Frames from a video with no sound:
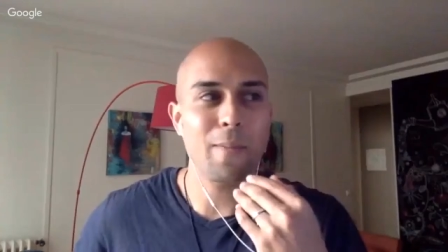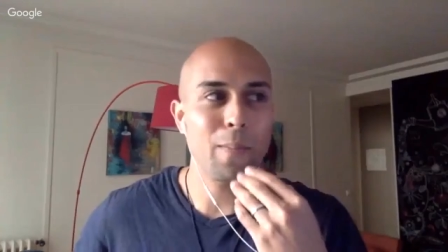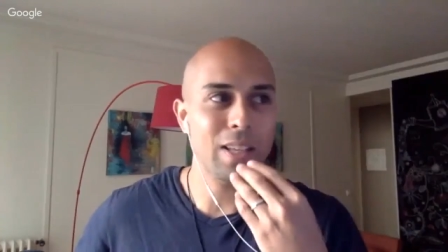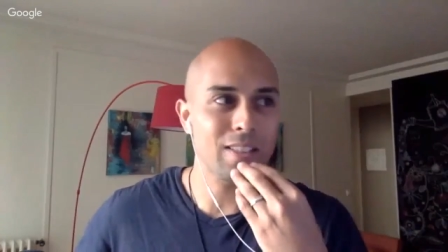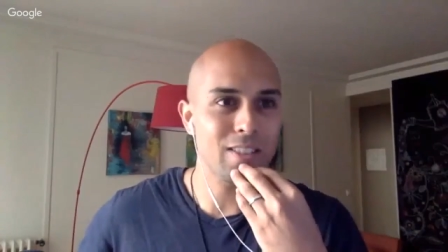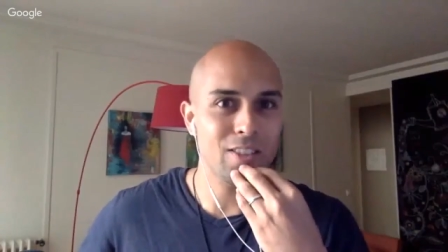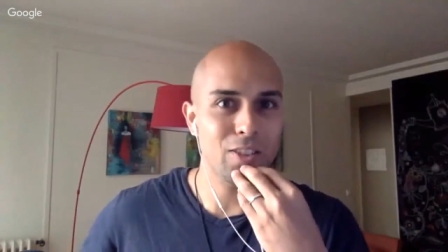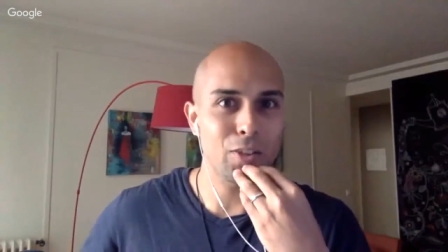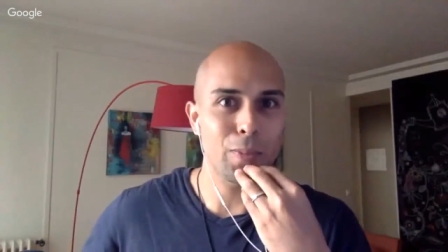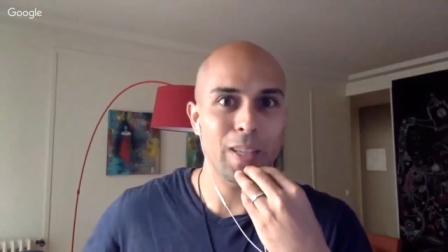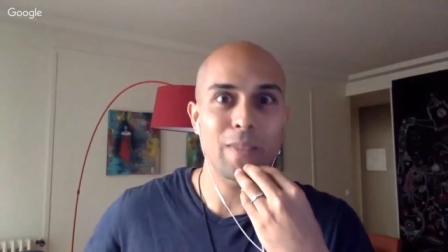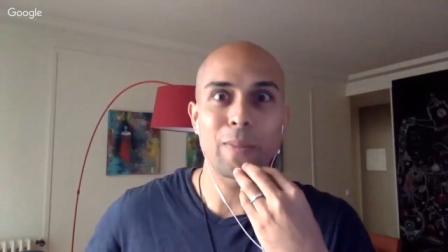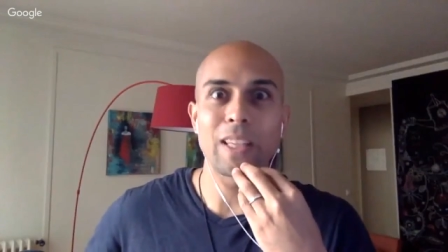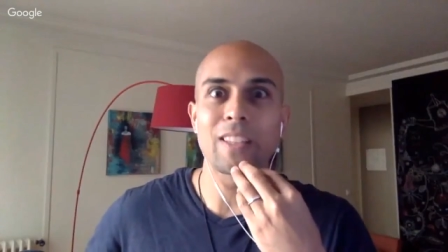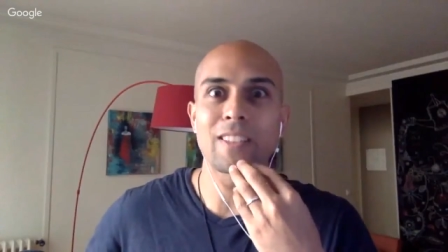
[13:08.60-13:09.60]
that message a little bit
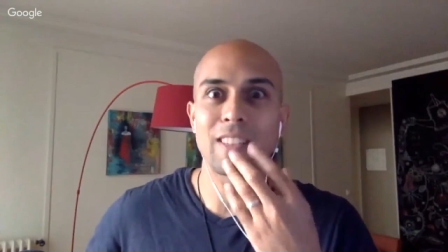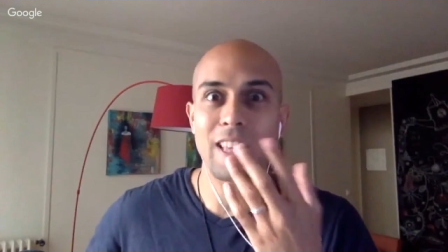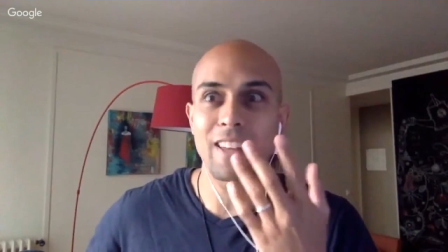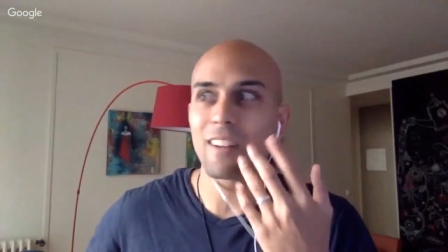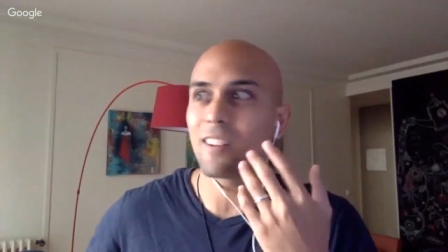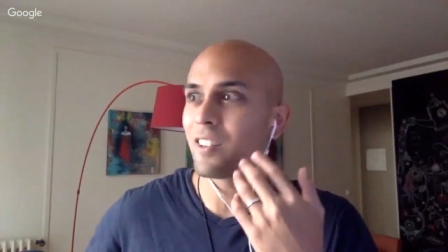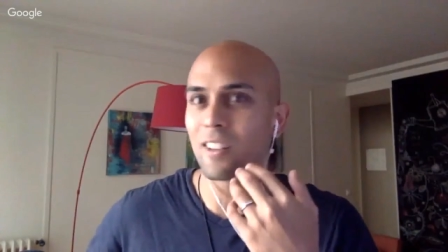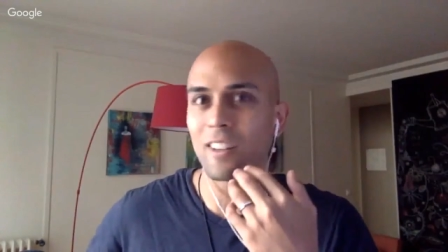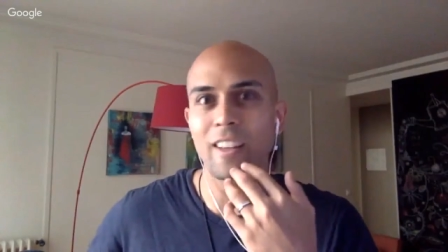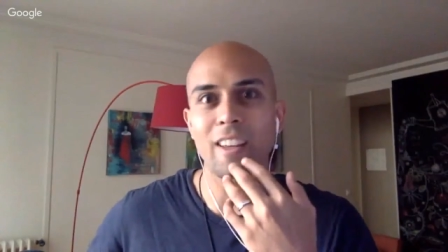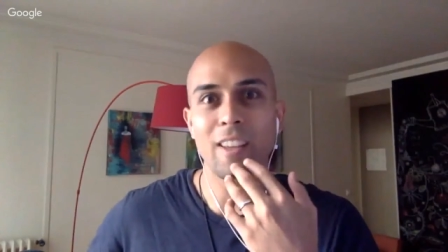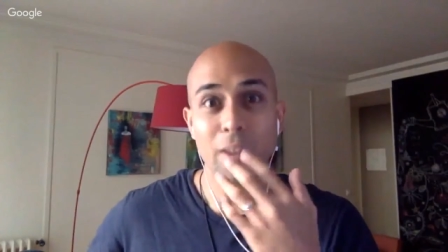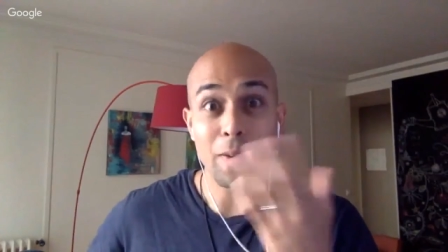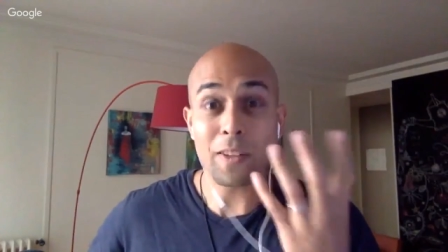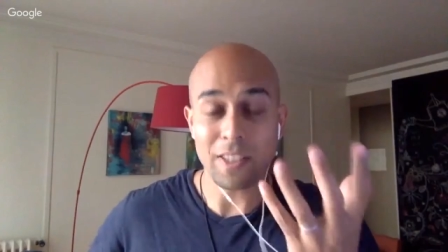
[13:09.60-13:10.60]
because then they're like,
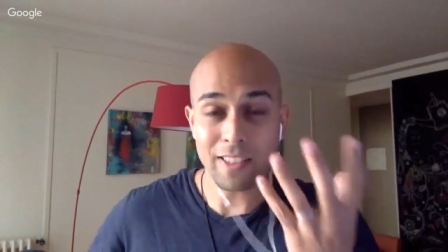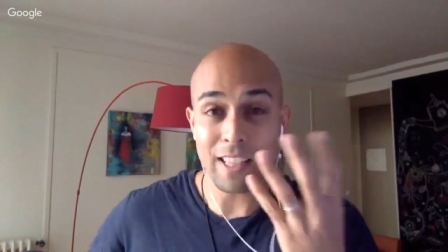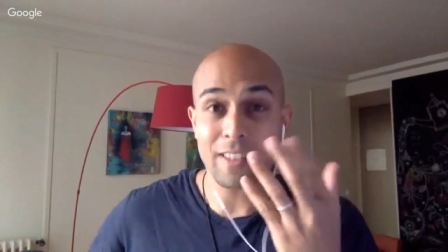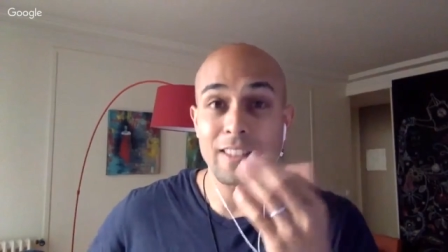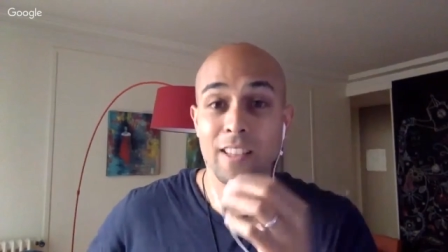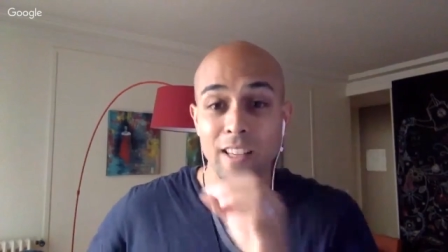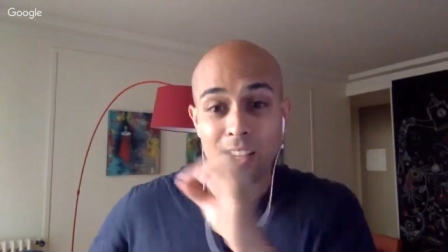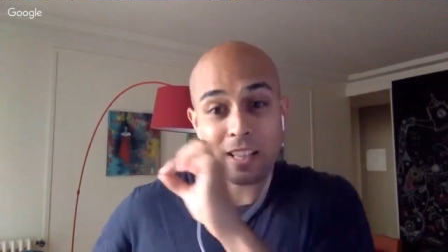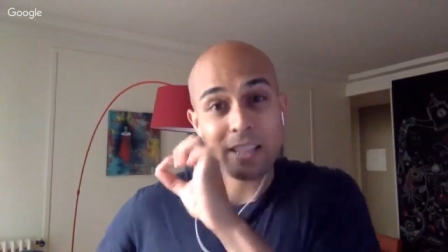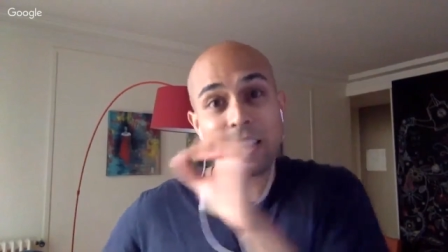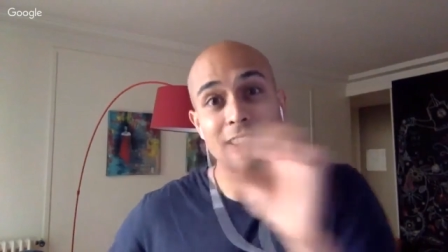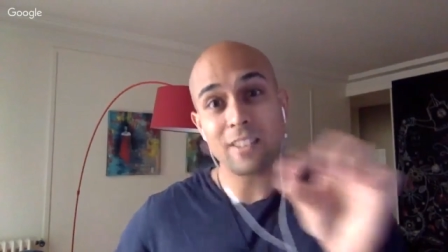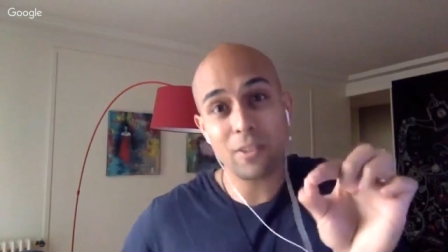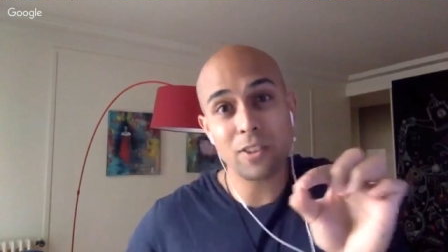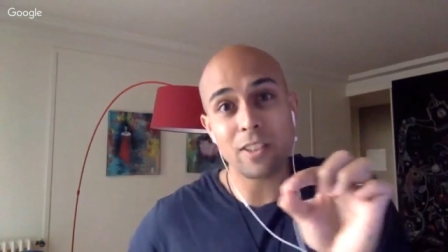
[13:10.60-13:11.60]
because that's
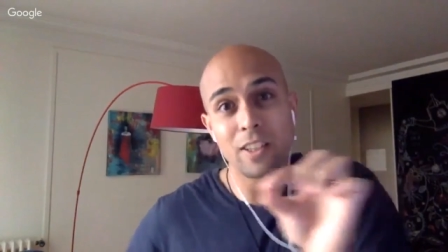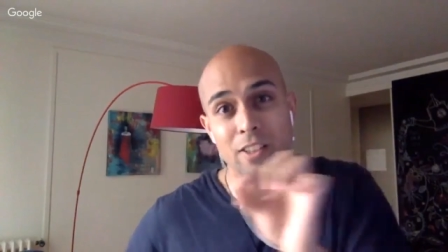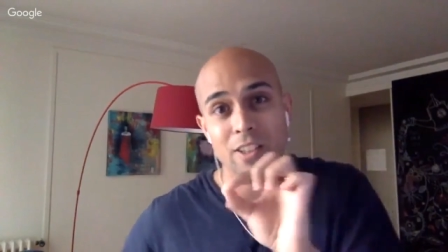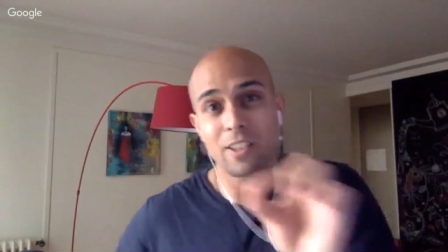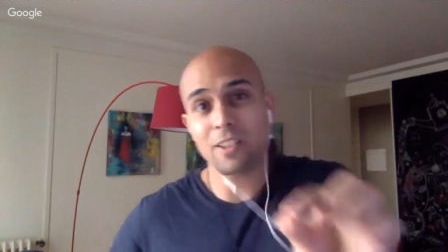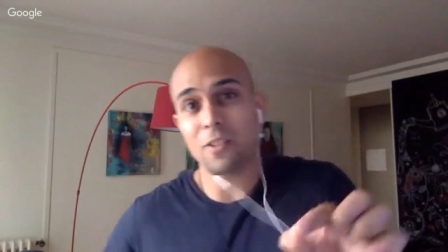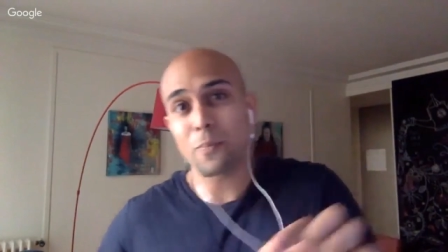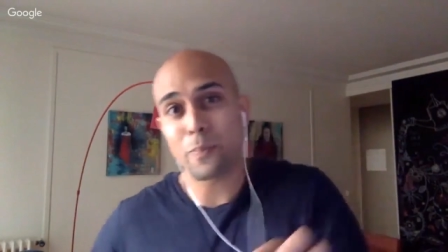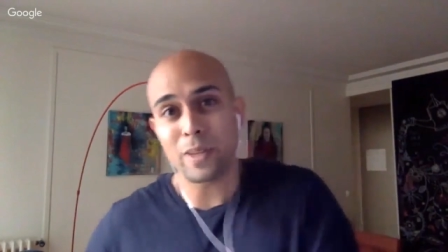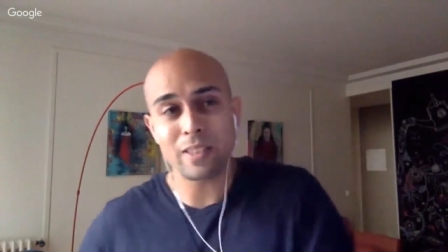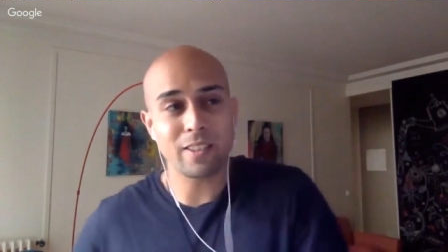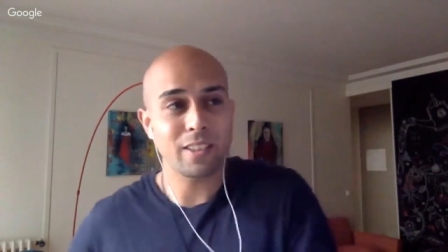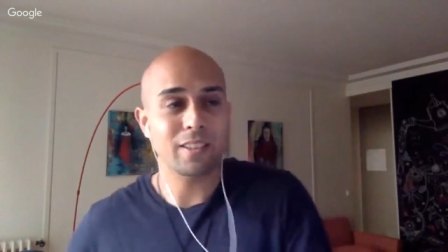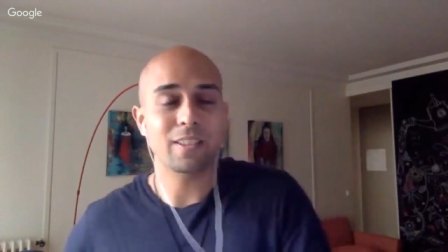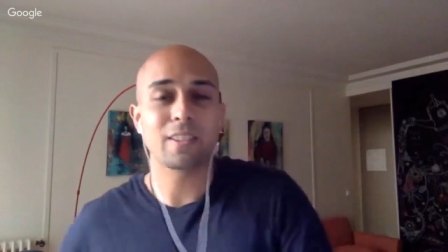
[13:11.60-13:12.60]
that's touching their
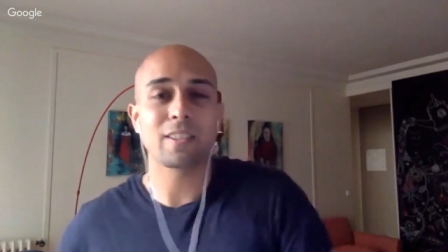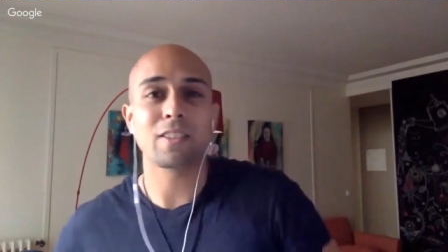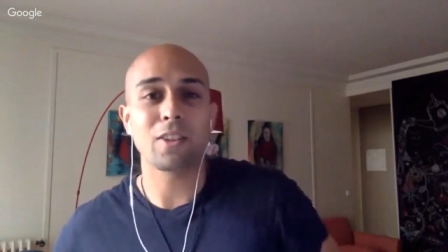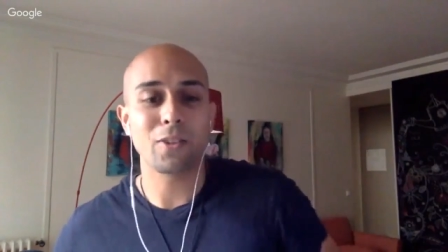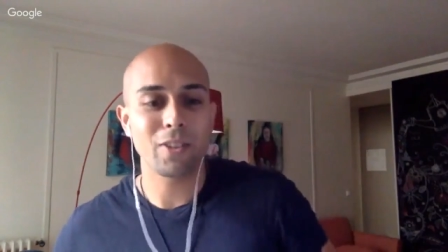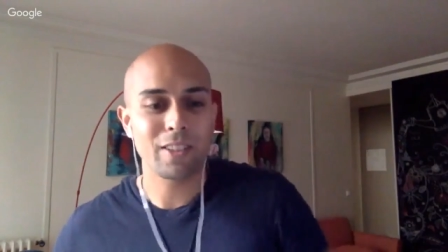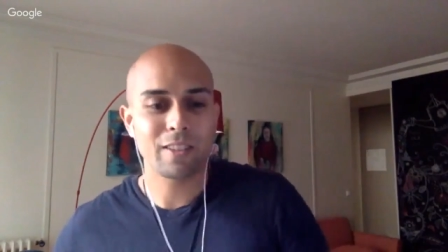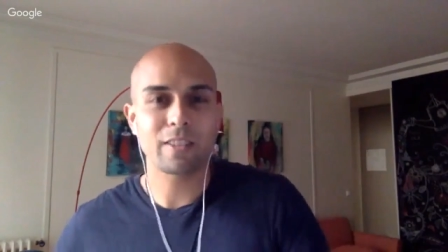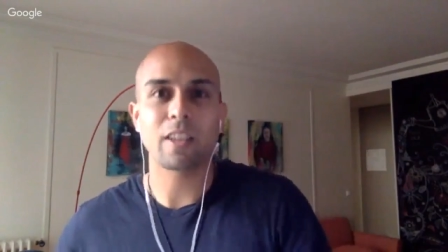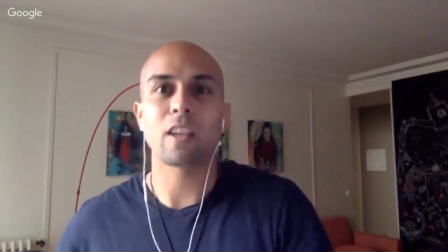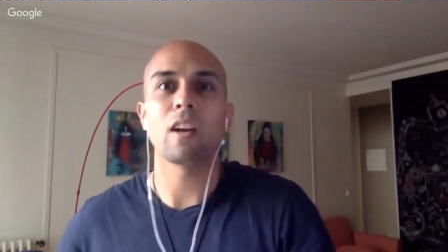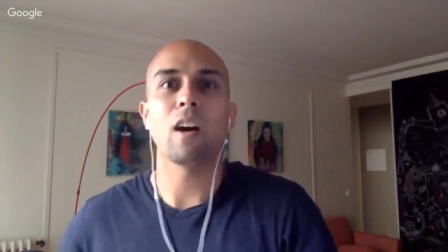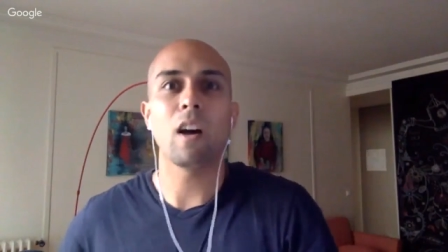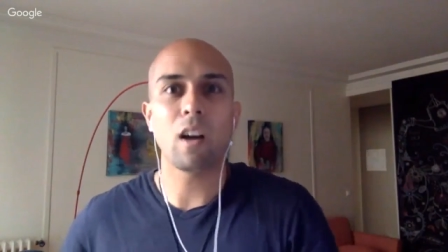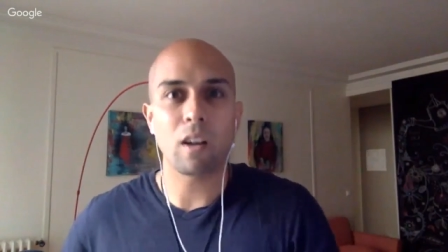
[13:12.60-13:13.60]
business. So it's like,
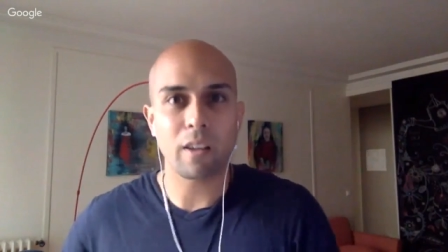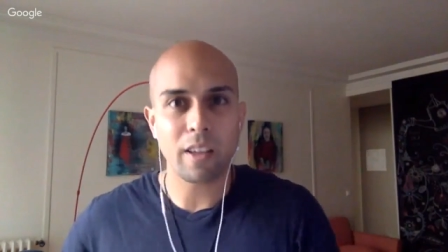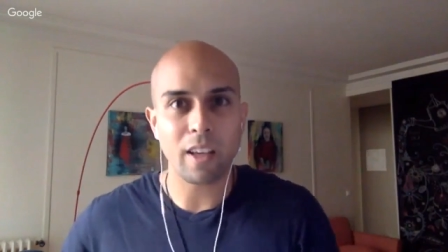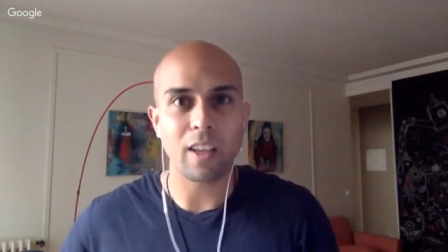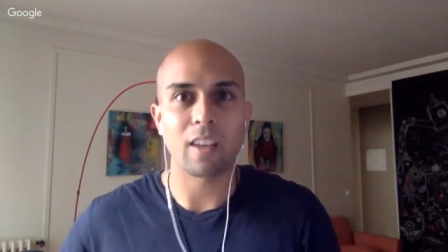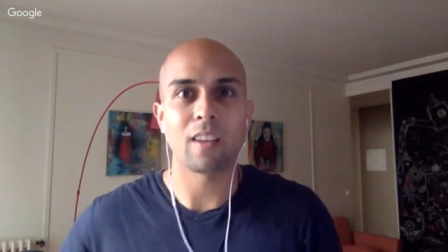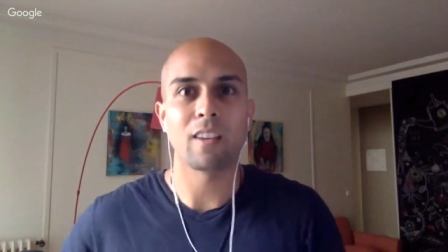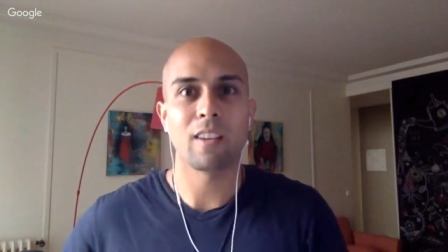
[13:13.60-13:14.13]
oh, okay,